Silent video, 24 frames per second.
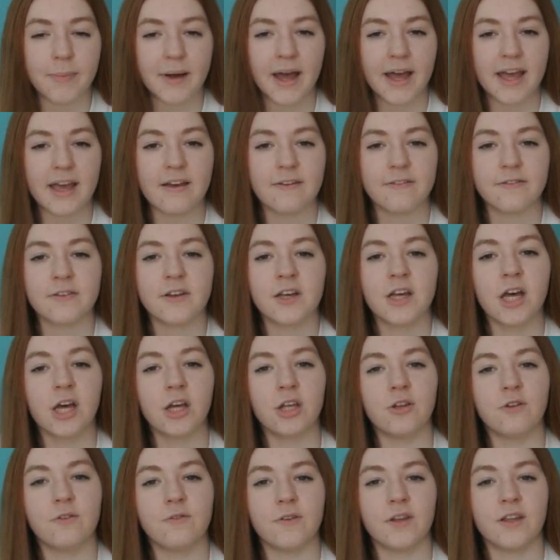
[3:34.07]
But if
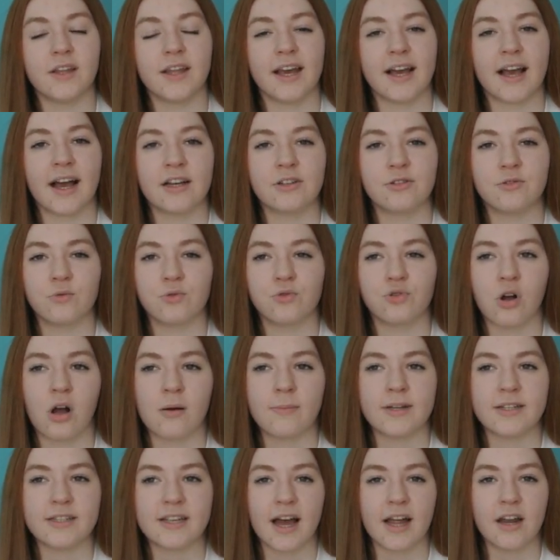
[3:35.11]
you feel like high school
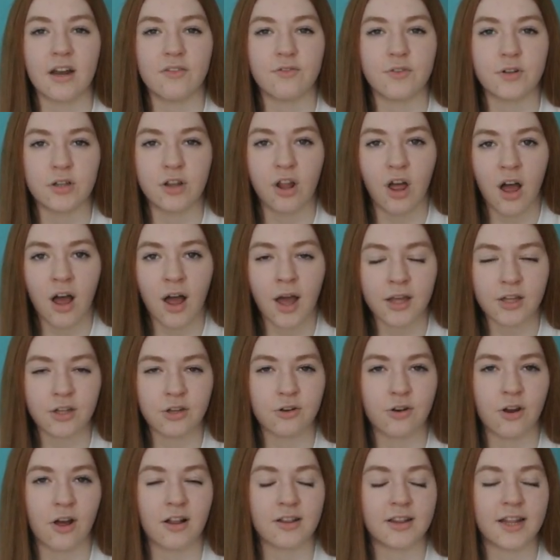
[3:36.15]
drama is kind of a lot,
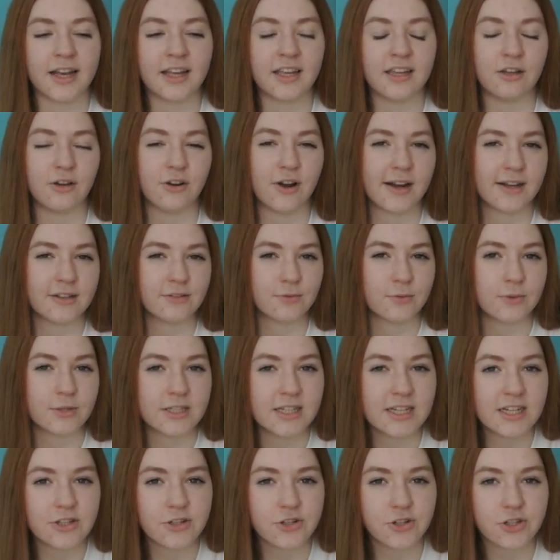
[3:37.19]
you're not liking your high school
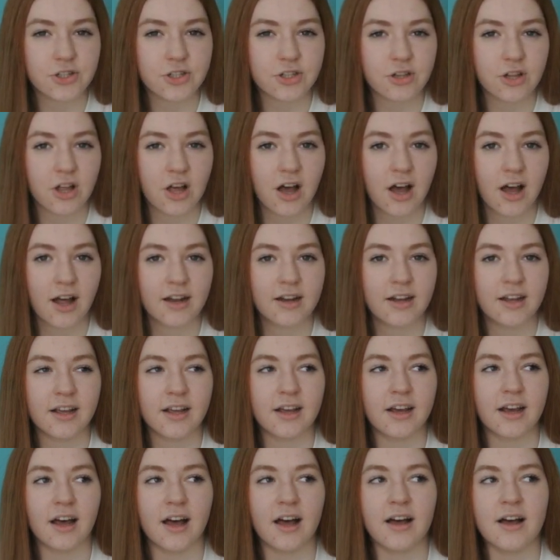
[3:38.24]
teachers a lot,
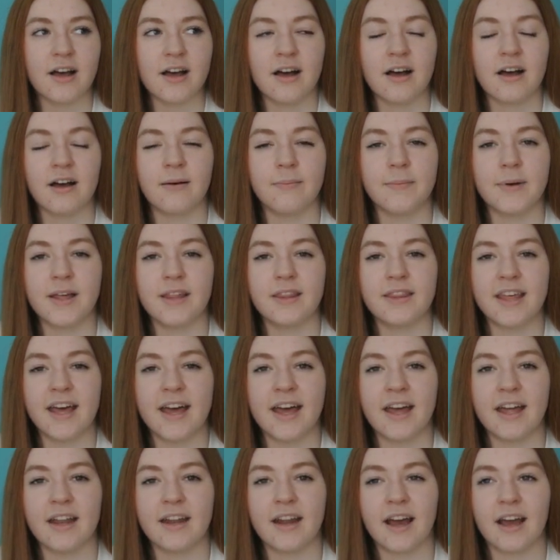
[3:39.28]

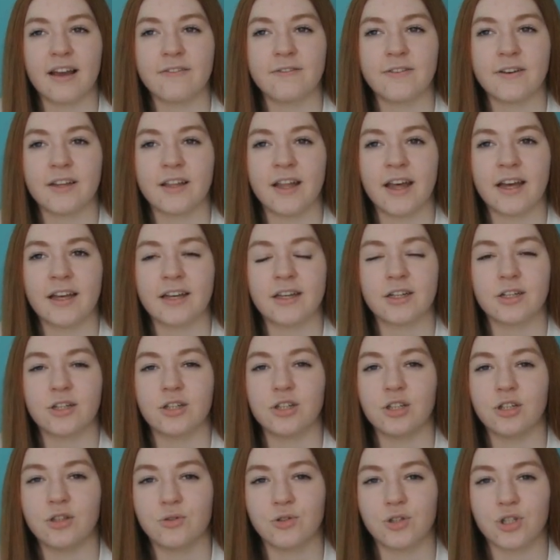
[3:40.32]
then I feel like
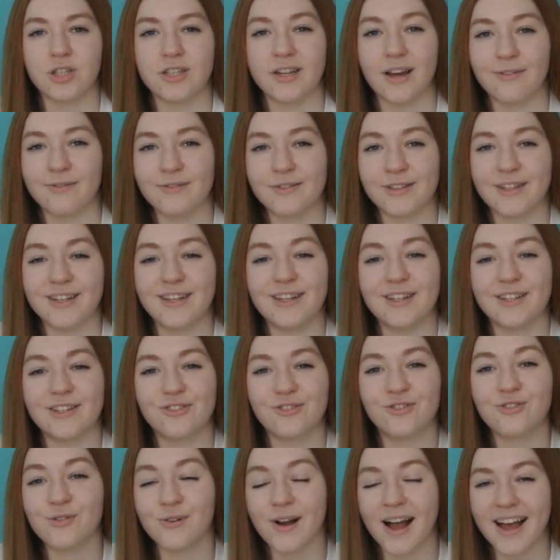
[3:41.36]
you should definitely
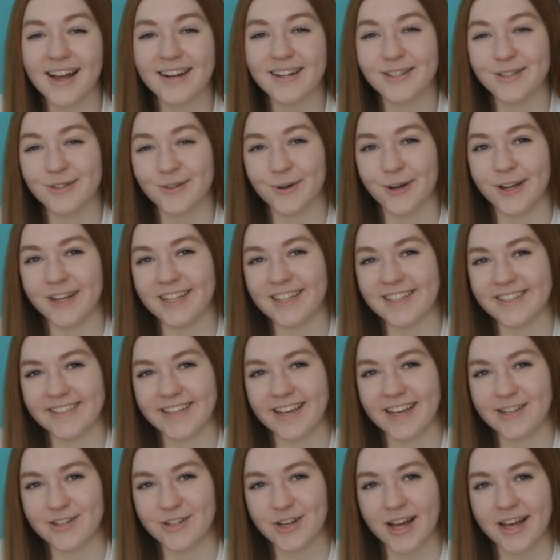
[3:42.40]
try to join
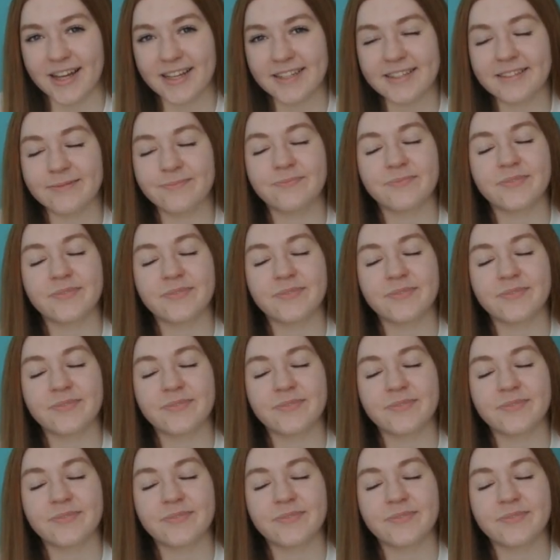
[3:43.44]
ECHS,